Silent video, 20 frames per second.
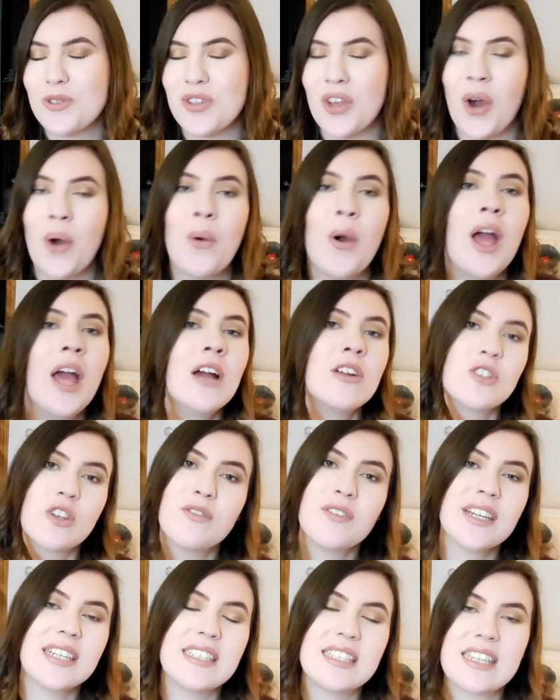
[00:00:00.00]
So
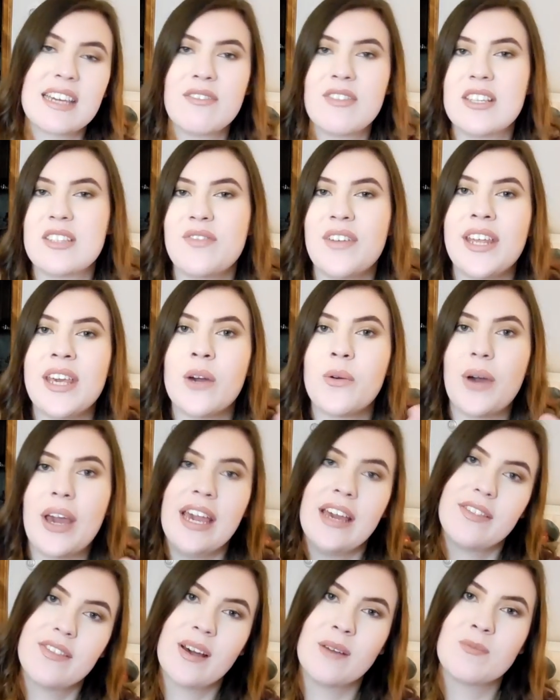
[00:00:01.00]
don't forget to give this video
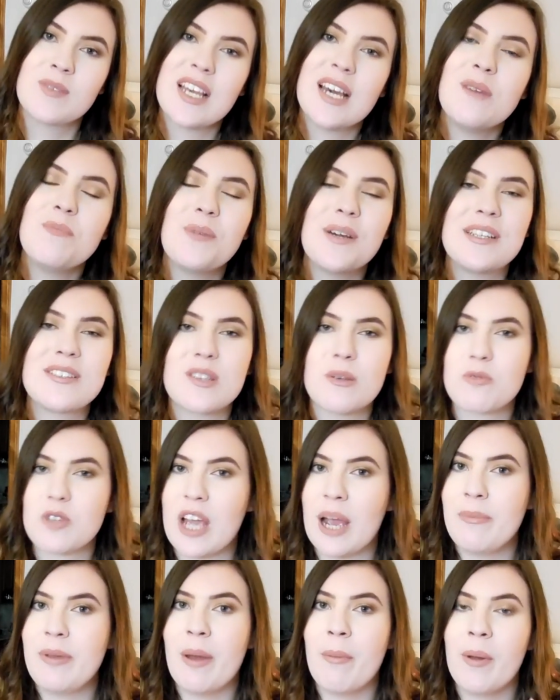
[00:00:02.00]
a thumbs up and
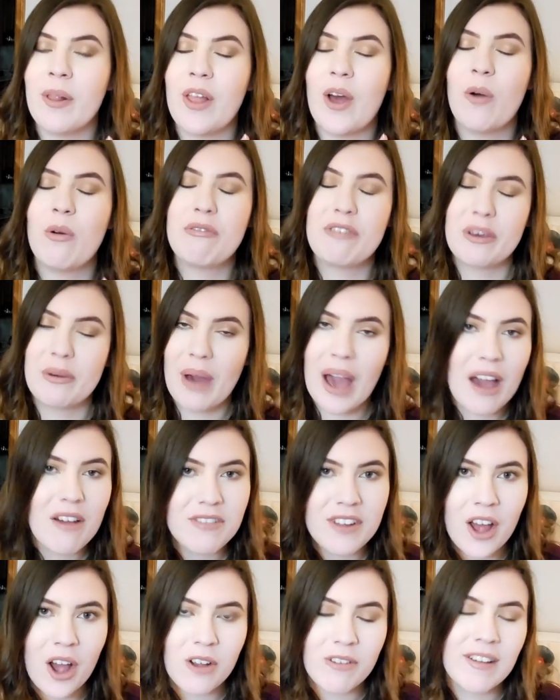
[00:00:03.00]
subscribe down below if you
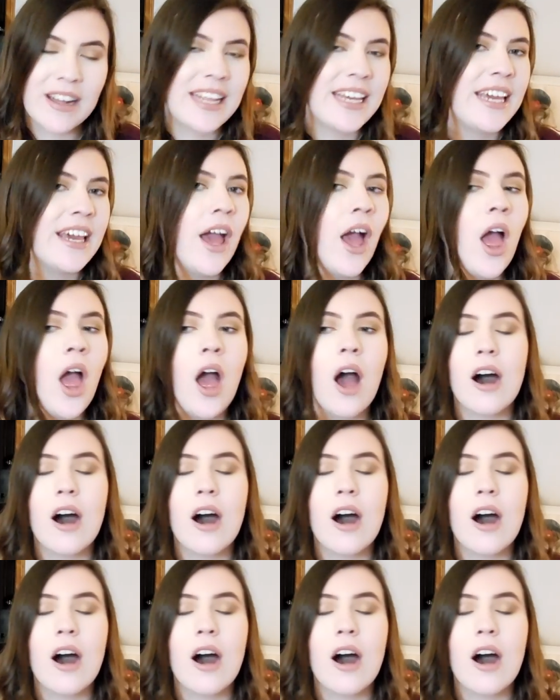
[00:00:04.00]
have not already.